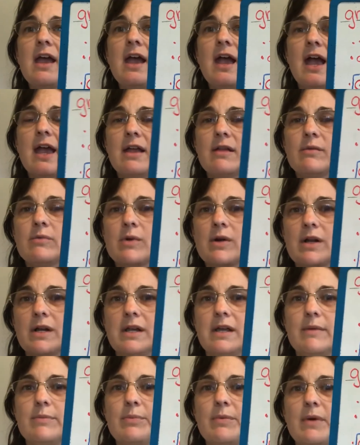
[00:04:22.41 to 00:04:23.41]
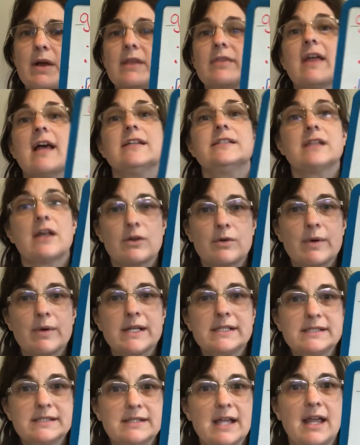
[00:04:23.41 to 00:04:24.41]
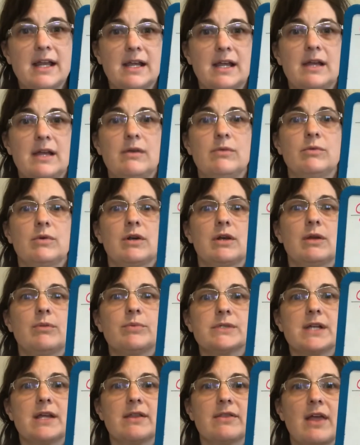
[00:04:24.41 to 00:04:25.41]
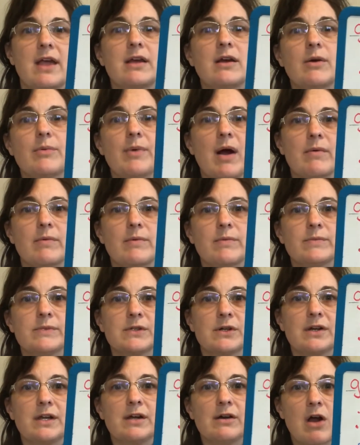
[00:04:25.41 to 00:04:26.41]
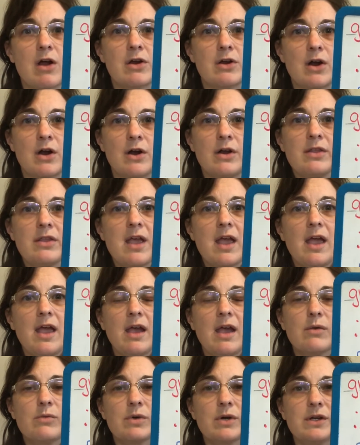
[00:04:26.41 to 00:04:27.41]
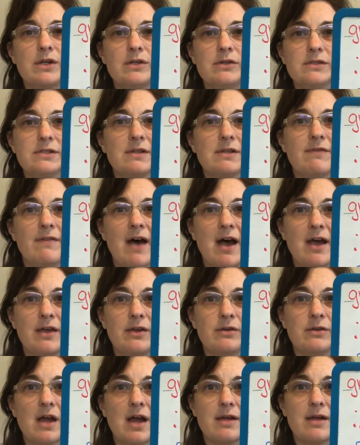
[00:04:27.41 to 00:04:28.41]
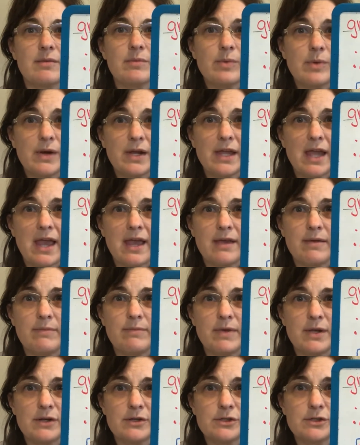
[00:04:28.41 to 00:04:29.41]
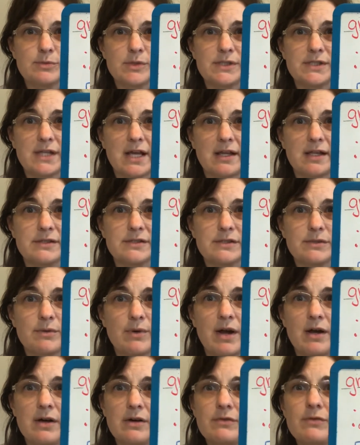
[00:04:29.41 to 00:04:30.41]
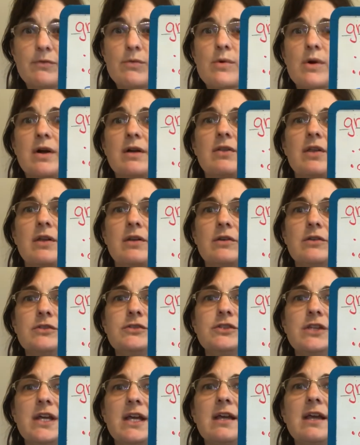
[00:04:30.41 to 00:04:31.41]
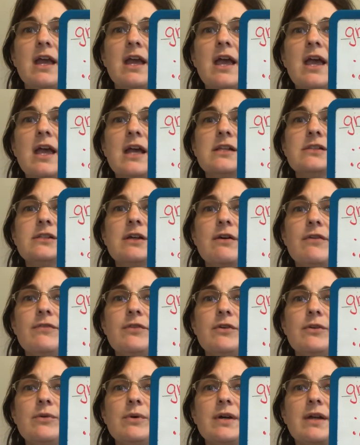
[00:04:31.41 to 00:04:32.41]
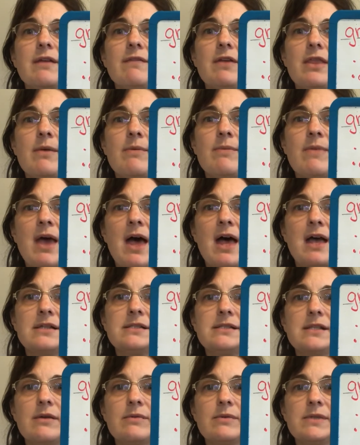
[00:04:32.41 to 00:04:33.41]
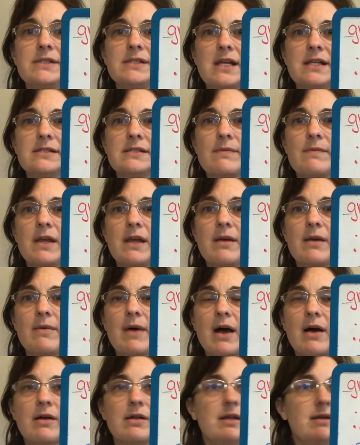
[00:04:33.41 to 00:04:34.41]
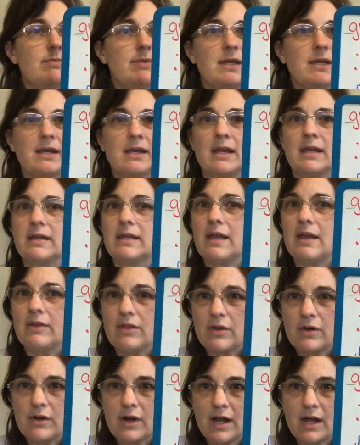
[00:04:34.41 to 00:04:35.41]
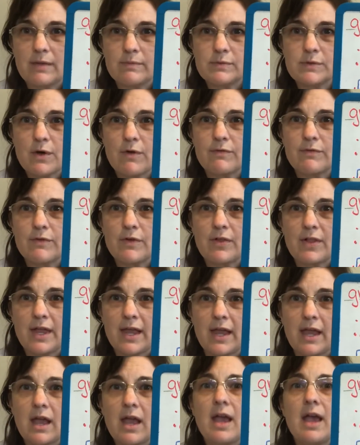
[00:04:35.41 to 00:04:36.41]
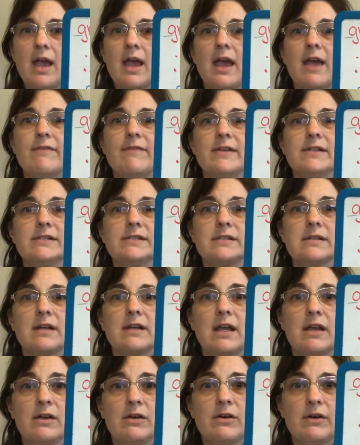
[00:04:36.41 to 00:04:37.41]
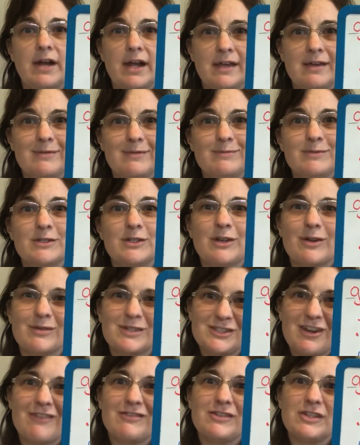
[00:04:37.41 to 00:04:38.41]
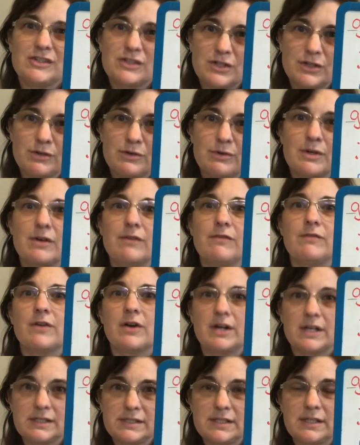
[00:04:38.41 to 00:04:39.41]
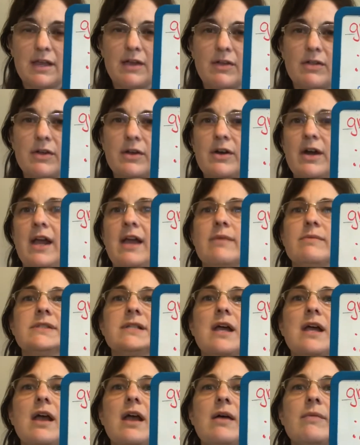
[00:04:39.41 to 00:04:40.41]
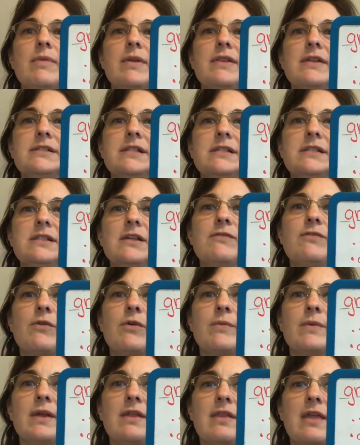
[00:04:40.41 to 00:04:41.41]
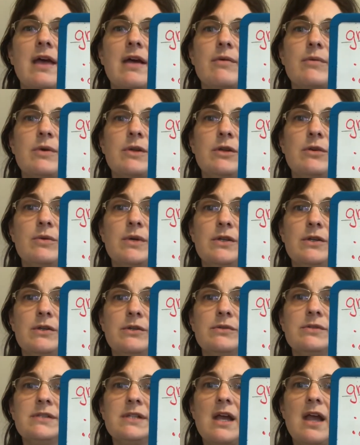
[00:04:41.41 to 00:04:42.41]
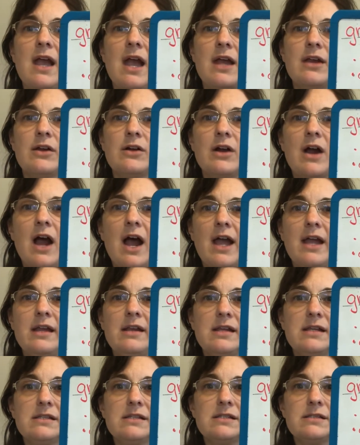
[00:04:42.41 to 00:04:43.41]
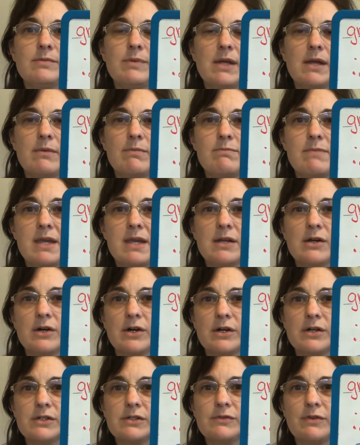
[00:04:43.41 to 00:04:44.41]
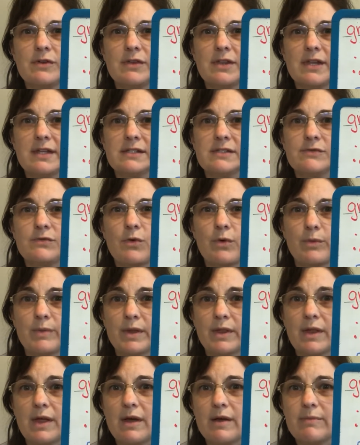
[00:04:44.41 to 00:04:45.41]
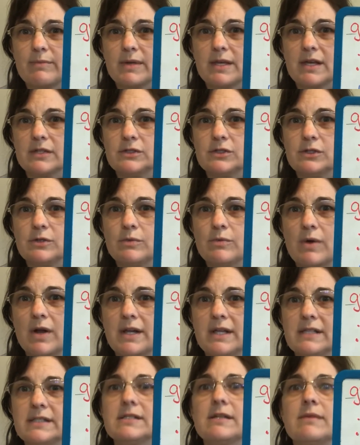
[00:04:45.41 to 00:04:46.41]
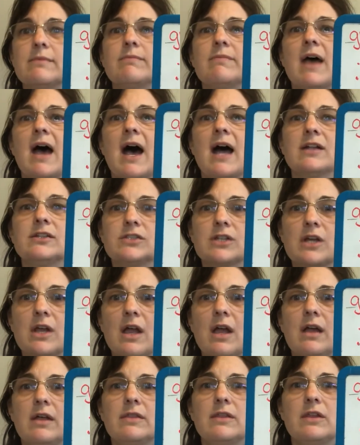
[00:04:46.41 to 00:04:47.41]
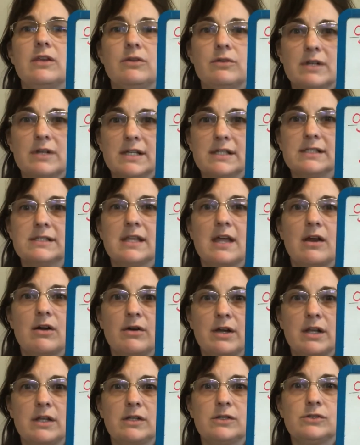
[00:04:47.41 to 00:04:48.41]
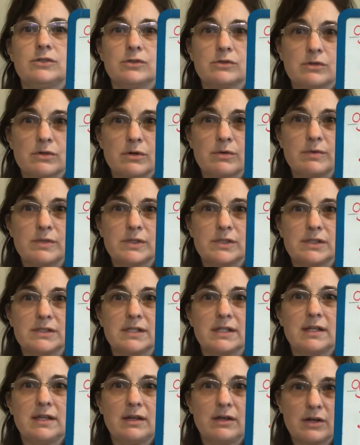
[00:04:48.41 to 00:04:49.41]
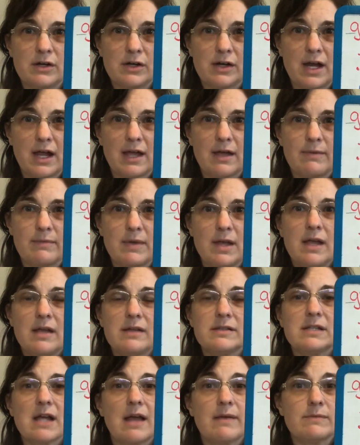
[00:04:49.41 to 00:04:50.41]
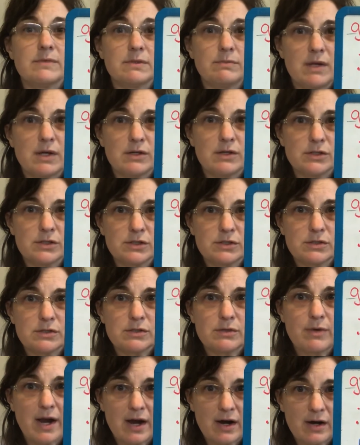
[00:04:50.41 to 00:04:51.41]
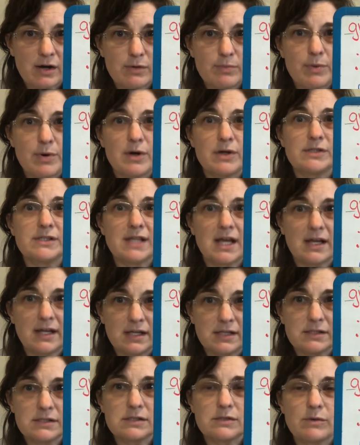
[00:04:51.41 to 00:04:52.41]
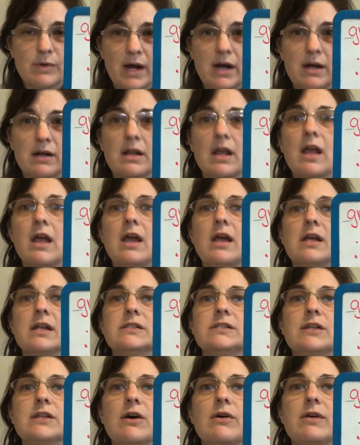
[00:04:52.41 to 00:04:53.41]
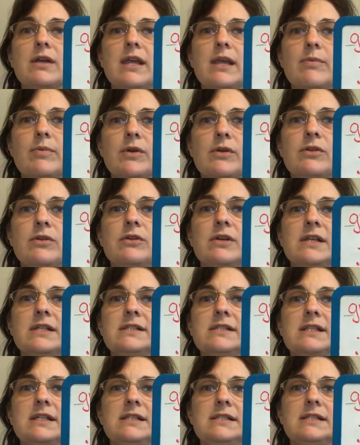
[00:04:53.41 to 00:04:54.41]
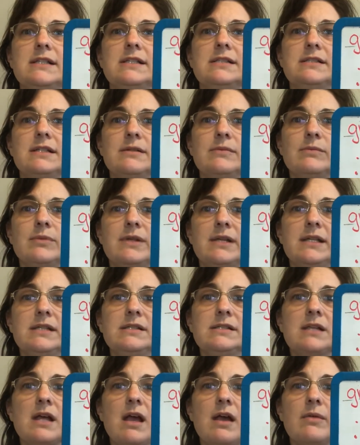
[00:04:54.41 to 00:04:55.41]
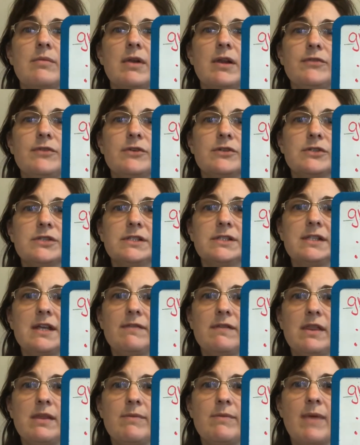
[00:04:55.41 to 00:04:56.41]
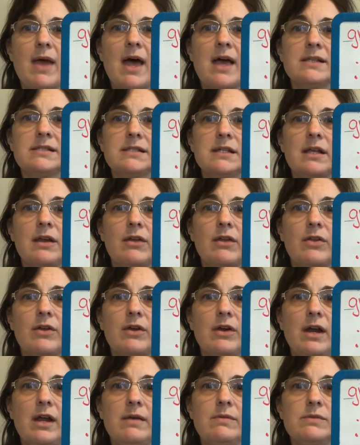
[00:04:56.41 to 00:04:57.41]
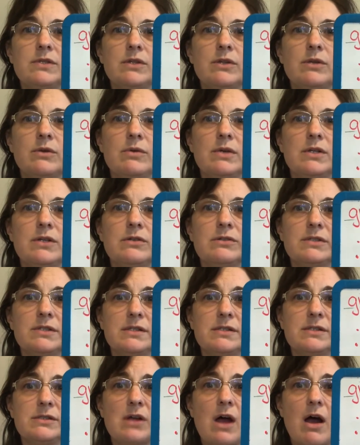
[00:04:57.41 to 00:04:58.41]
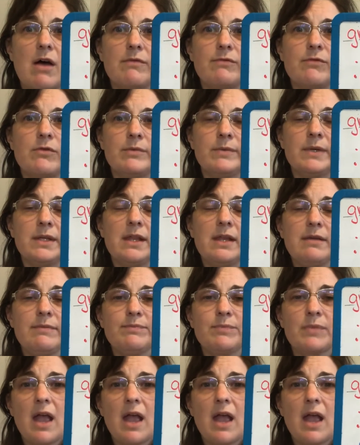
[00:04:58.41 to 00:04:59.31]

And we're going to, unless otherwise stated, we're going to pretend like our problems are here on Earth, and we're going to use the value 9.8 meters per second squared for little g. And so if you were given the mass, it would say something about it being in kilograms, hopefully. If it's in grams, you know what you have to do, convert it to kilograms. But this is the formula that you would use. And your height needs to be in meters for this formula because you want it to match the units that are in a joule, which is a kilogram times meters squared per second squared. And so keep your units consistent, please. But if you're just given the mass in kilograms, you would use this top formula.